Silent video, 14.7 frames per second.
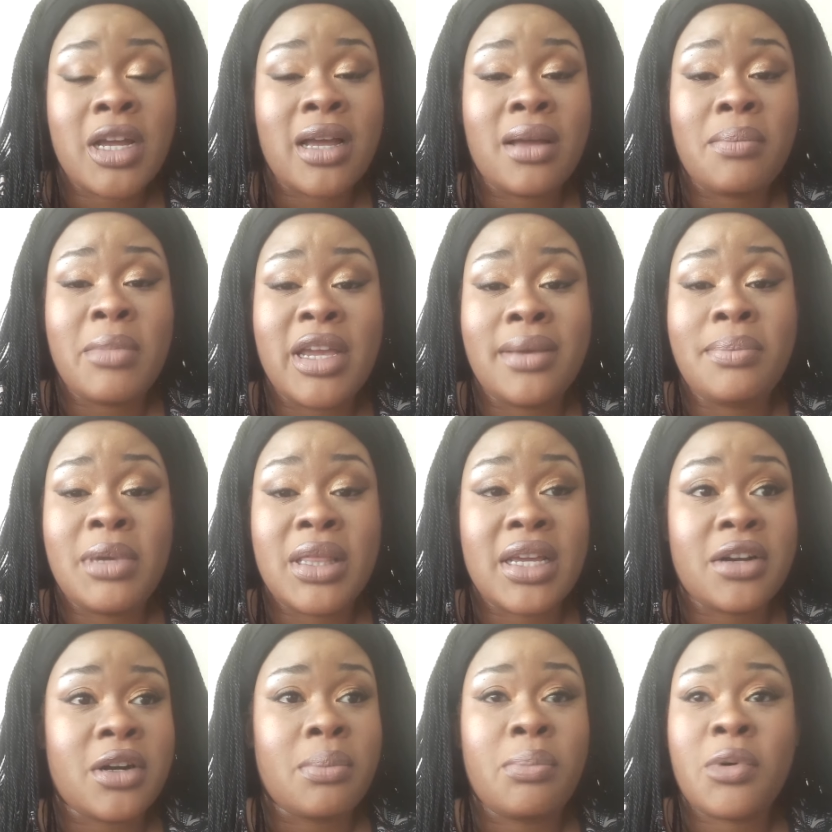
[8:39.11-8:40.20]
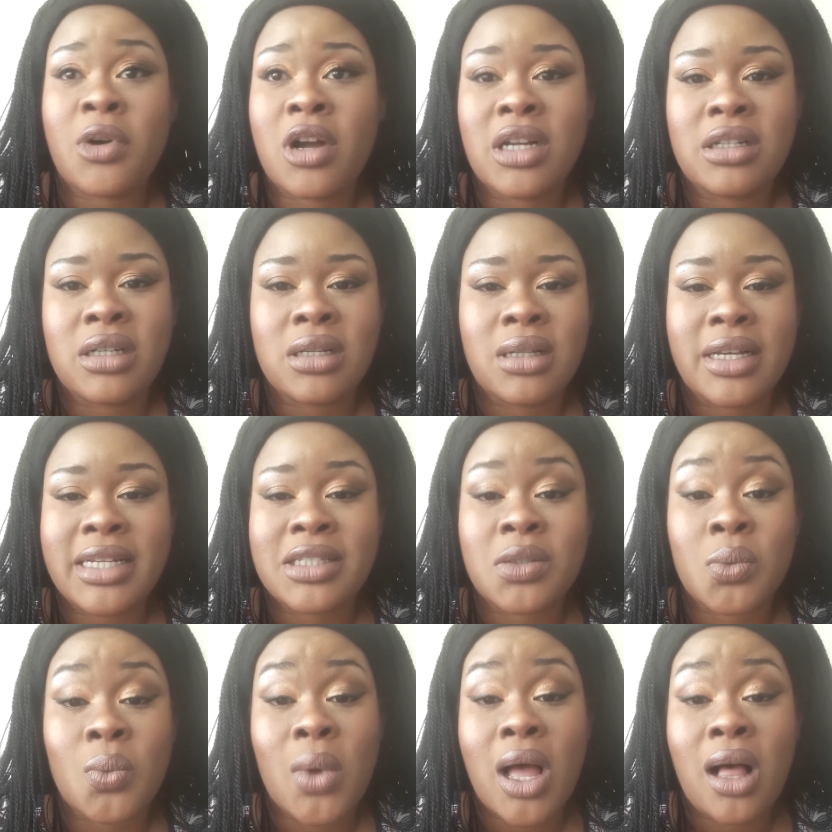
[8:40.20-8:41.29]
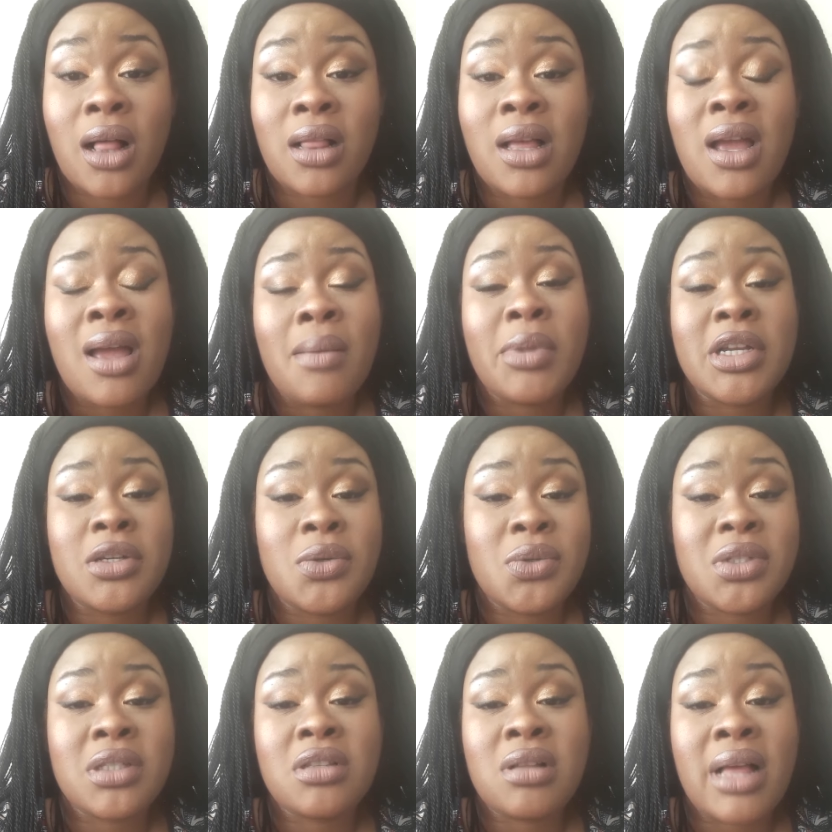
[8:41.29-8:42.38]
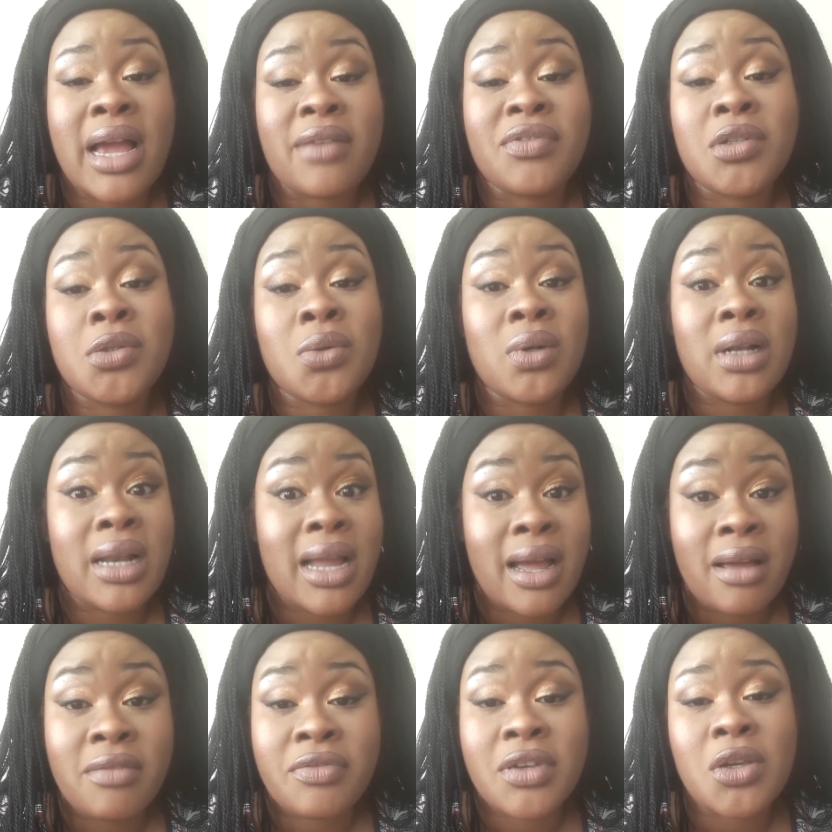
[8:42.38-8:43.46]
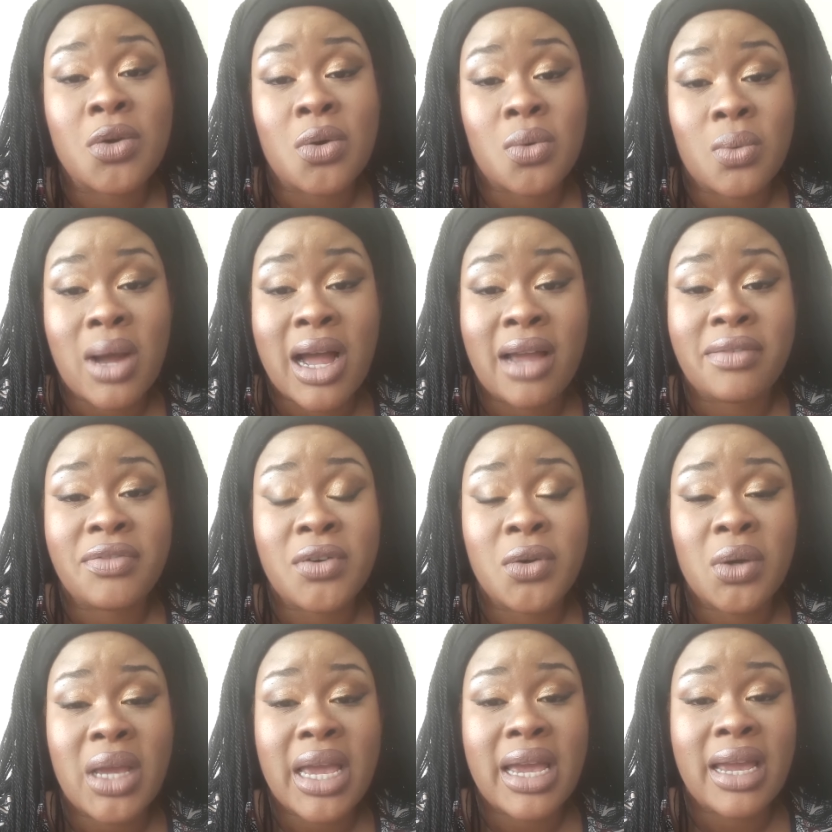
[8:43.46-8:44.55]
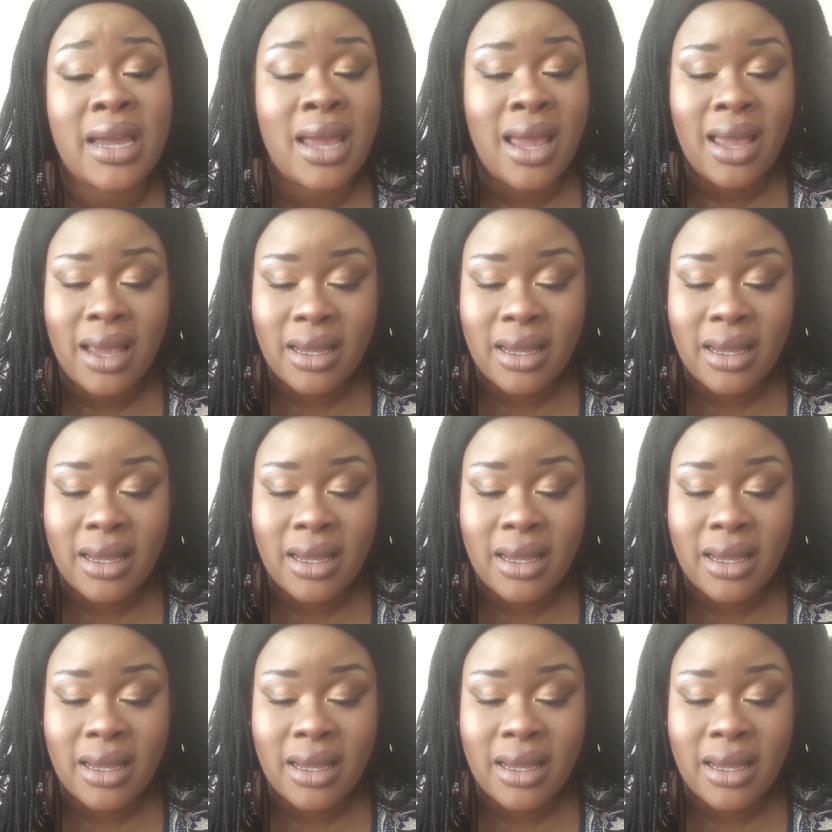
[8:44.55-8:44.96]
Uh, maybe they're a prodigal as well, but you still have to love your wife, okay?